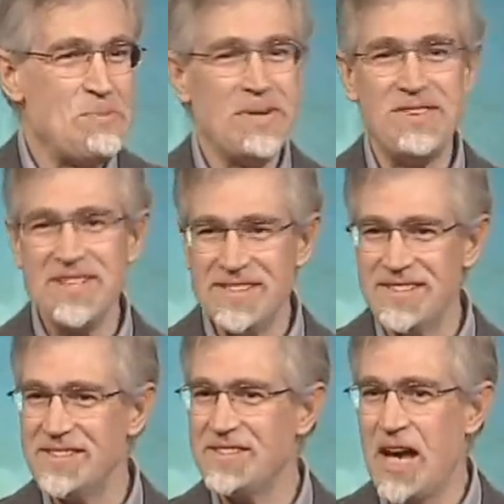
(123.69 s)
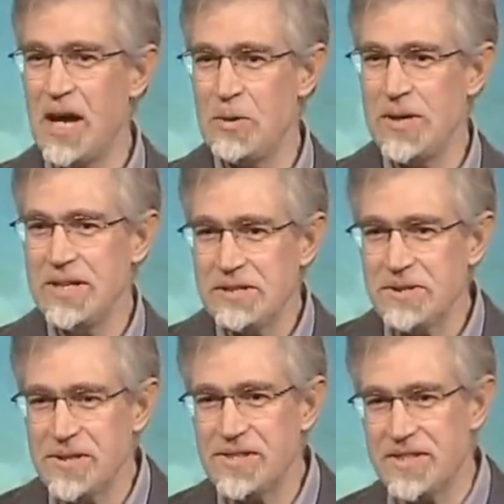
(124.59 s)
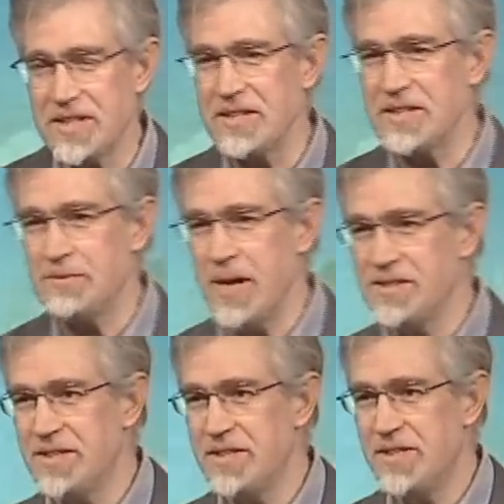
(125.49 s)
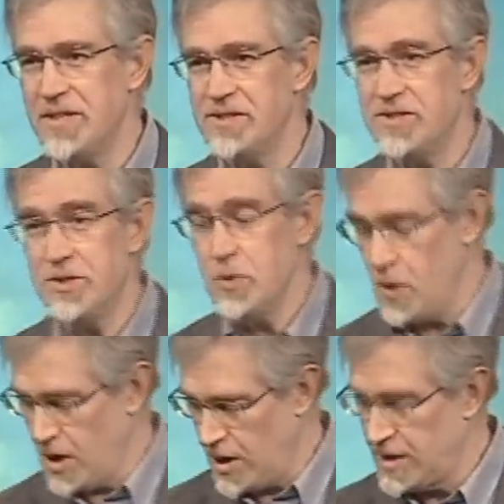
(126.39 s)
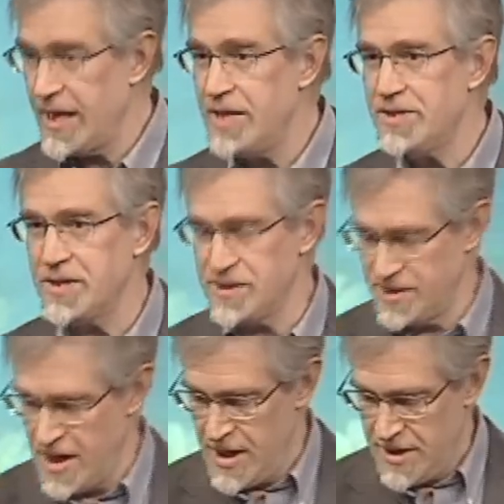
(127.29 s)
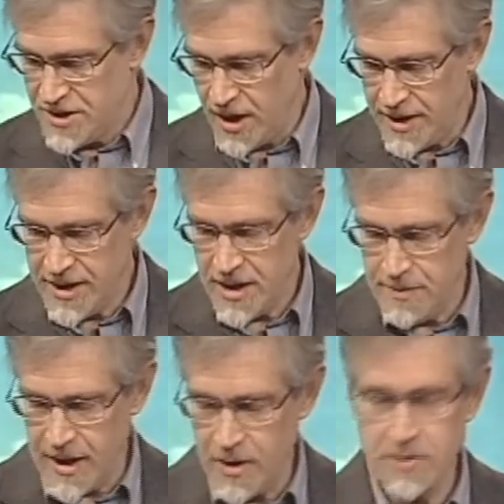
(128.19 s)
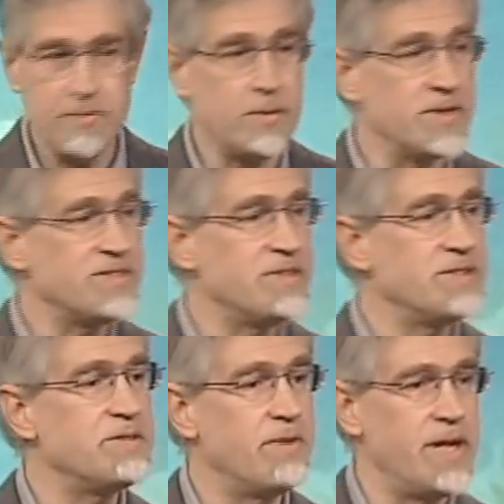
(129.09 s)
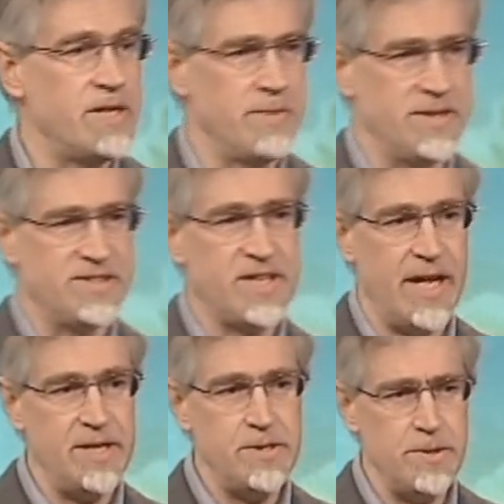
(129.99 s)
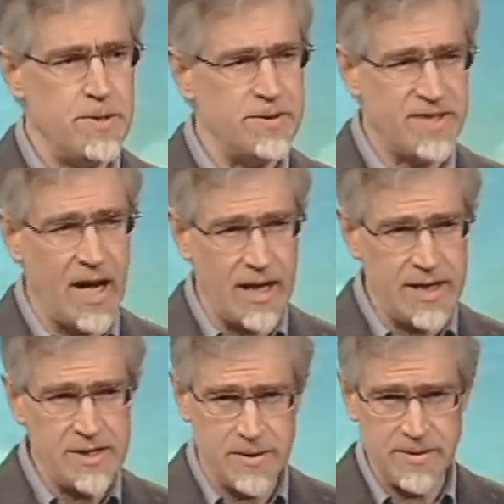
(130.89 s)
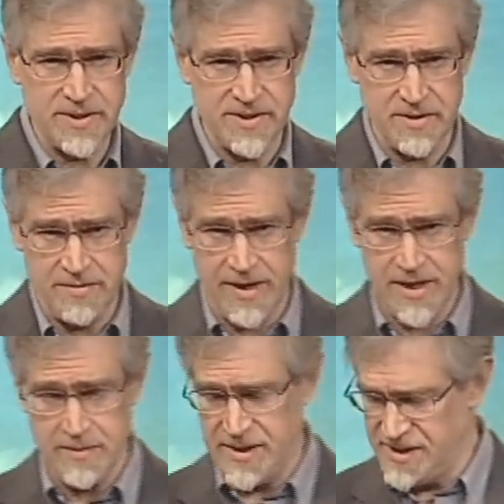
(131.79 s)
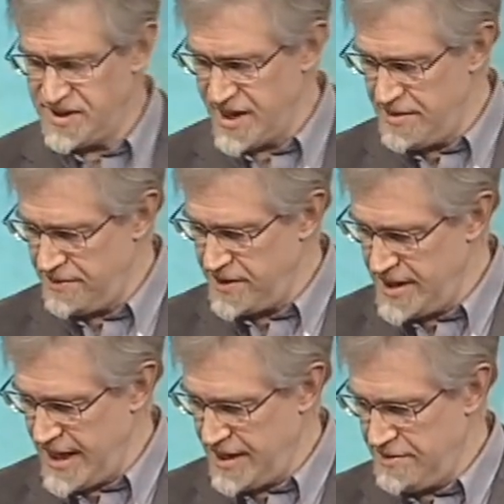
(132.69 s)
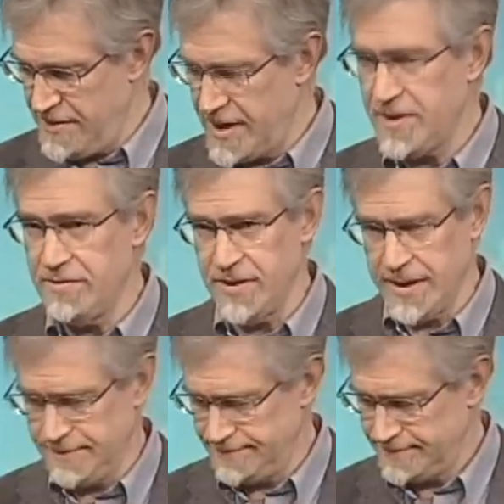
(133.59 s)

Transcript: But this is how interesting this message is to all ages. Talking about, for instance, vitamins. Can you use high doses of vitamins safely and effectively?